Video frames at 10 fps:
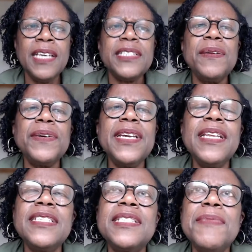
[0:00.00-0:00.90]
So looking
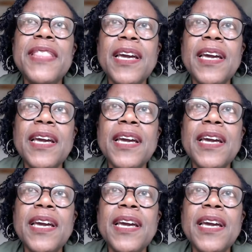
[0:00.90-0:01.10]
at some of the